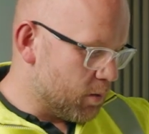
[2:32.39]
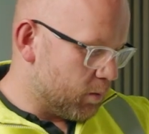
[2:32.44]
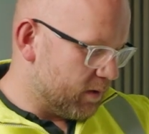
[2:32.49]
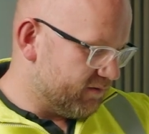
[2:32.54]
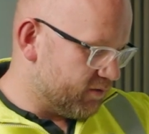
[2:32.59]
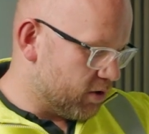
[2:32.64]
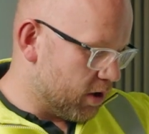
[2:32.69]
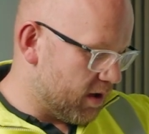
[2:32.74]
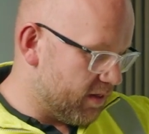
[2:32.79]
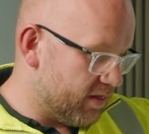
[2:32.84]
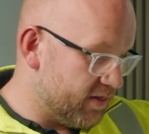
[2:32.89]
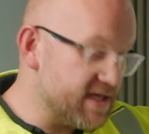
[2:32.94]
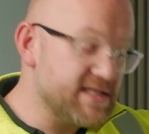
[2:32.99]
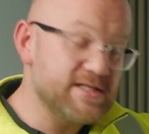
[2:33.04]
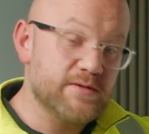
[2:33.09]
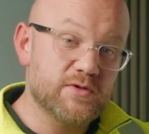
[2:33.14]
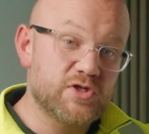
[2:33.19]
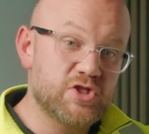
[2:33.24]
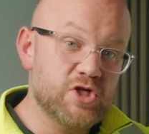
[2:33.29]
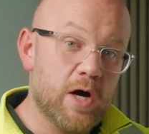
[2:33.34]
We've got
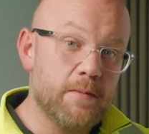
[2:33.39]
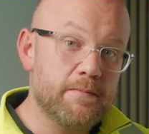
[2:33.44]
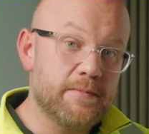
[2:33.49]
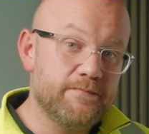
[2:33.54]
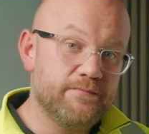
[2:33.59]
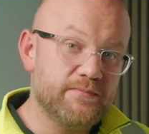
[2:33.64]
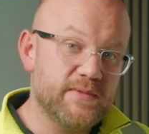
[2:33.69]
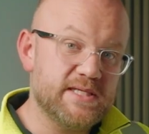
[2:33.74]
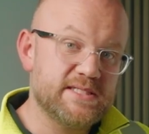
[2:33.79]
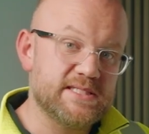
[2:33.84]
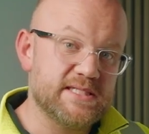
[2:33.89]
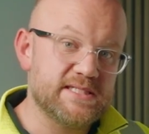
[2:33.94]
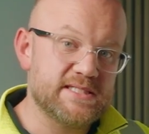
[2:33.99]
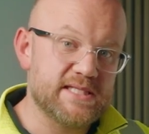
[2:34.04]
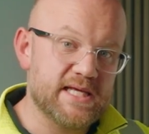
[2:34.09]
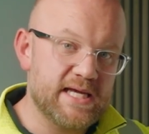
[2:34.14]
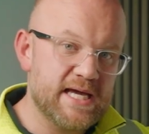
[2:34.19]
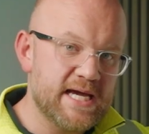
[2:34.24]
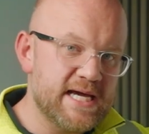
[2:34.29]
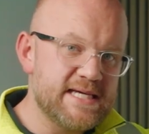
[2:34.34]
this at the top. This is
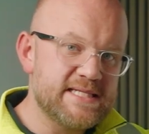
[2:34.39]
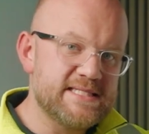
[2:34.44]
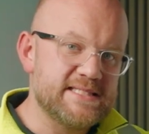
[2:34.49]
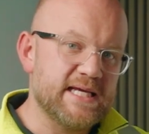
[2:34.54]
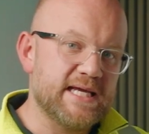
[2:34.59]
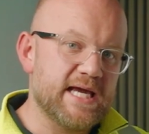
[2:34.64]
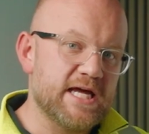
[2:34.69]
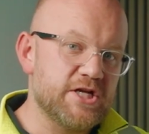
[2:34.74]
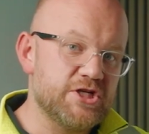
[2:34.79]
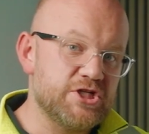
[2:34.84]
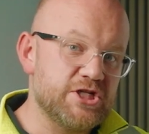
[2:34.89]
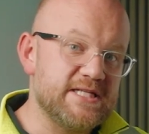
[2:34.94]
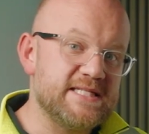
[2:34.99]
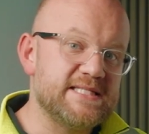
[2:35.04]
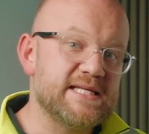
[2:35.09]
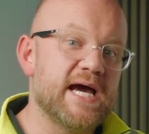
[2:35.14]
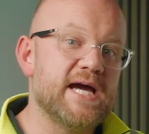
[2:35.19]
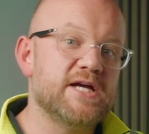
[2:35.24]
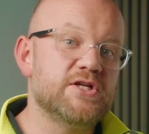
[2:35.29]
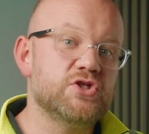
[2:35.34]
the SigEnergy
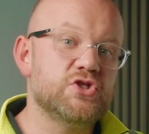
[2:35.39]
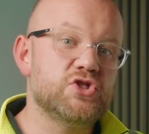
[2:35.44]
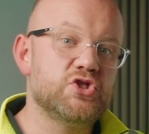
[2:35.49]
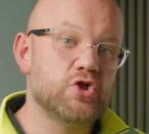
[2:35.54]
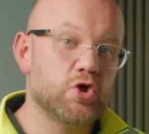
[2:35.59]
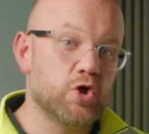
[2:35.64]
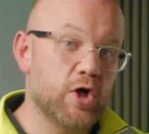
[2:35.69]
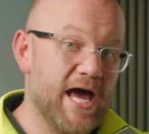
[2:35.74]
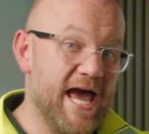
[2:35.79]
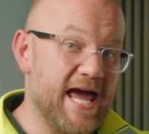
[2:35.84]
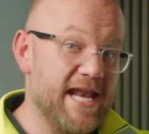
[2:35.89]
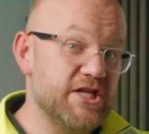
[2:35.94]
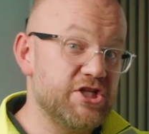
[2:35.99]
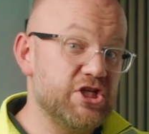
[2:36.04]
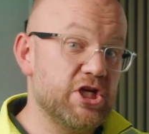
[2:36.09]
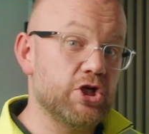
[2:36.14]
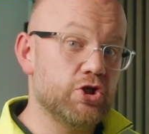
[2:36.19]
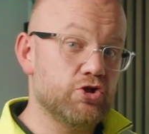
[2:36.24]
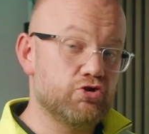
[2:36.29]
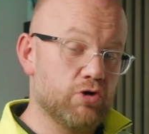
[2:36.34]
SigenStor
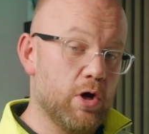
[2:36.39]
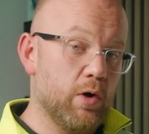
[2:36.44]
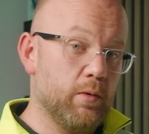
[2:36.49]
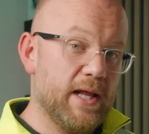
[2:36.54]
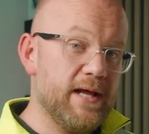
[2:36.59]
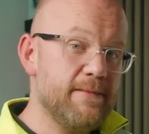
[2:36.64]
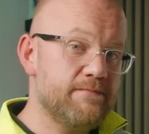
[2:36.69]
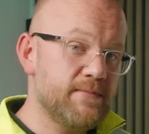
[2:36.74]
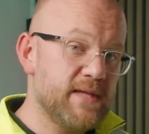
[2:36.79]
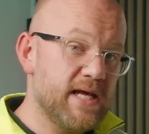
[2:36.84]
energy controller.